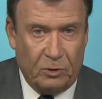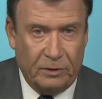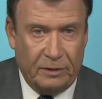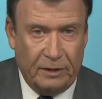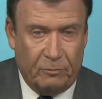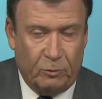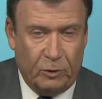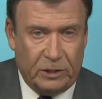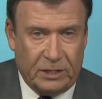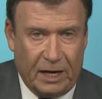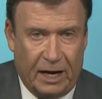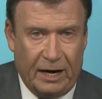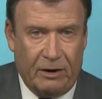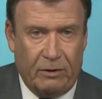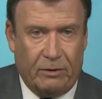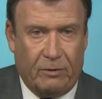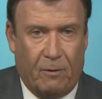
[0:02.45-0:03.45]
Word that
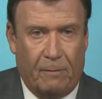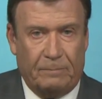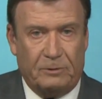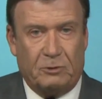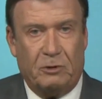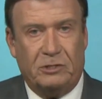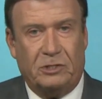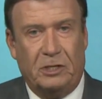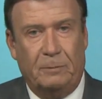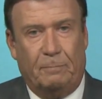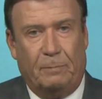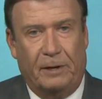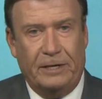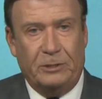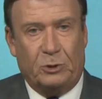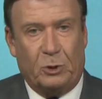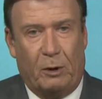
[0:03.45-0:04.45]
retired Corpus Christi
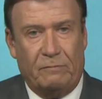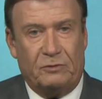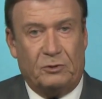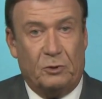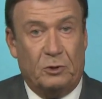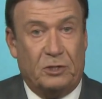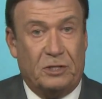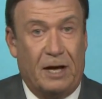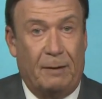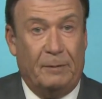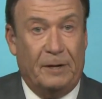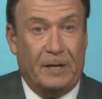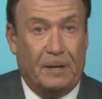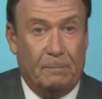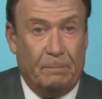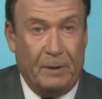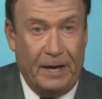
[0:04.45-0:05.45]
police officer
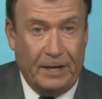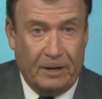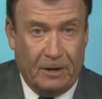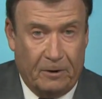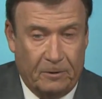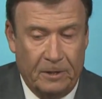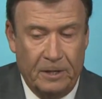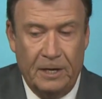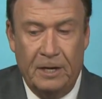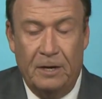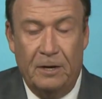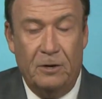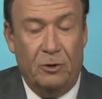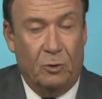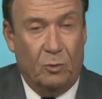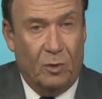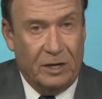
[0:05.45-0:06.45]
Tommy Cabello,
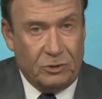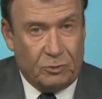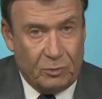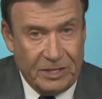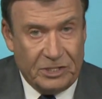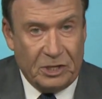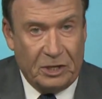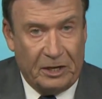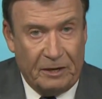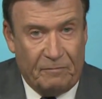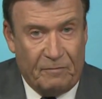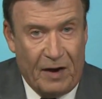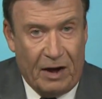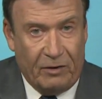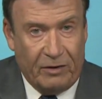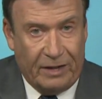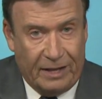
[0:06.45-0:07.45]
who was recently
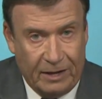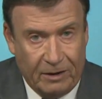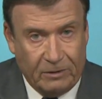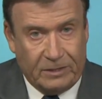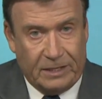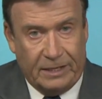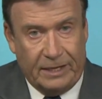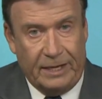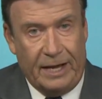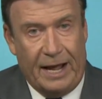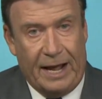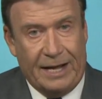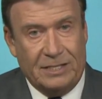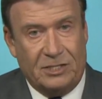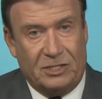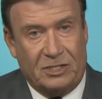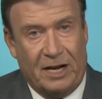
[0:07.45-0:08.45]
found guilty
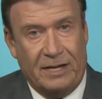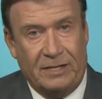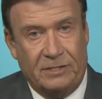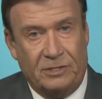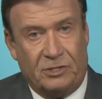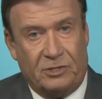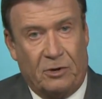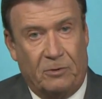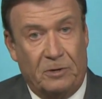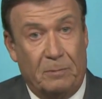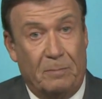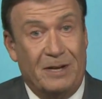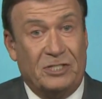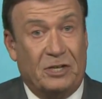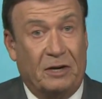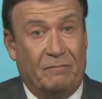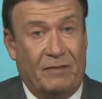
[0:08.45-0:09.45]
and sentenced on
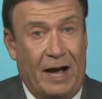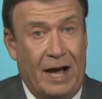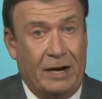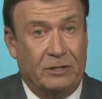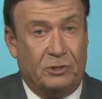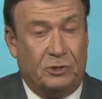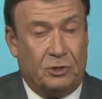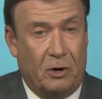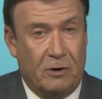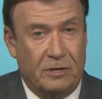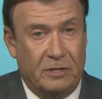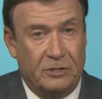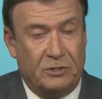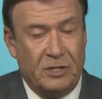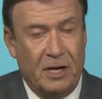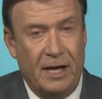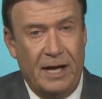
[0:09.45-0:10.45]
domestic violence
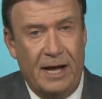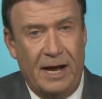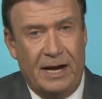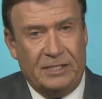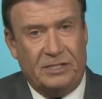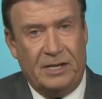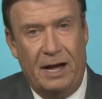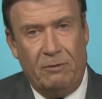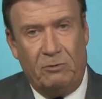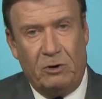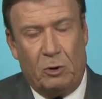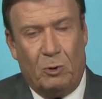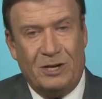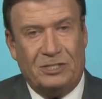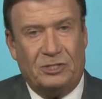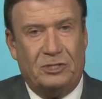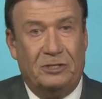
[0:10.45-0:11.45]
charges, has now
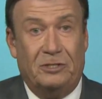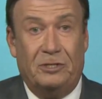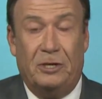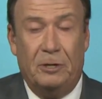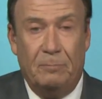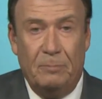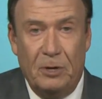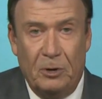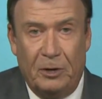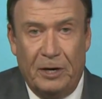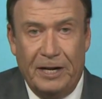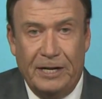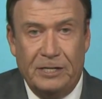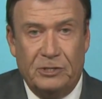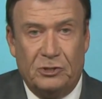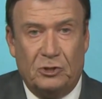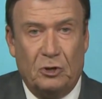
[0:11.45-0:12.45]
requested
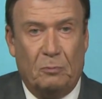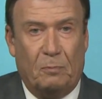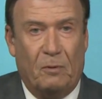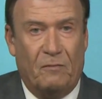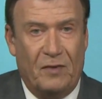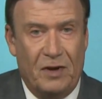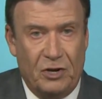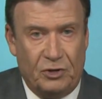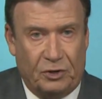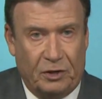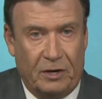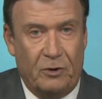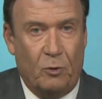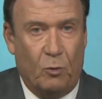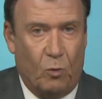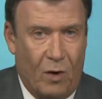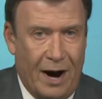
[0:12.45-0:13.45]
community
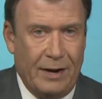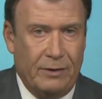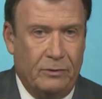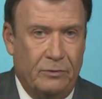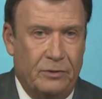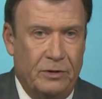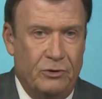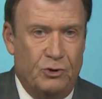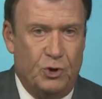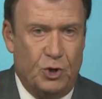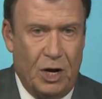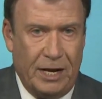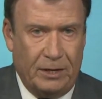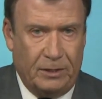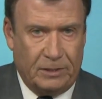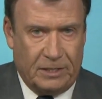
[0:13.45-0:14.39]
supervision rather than jail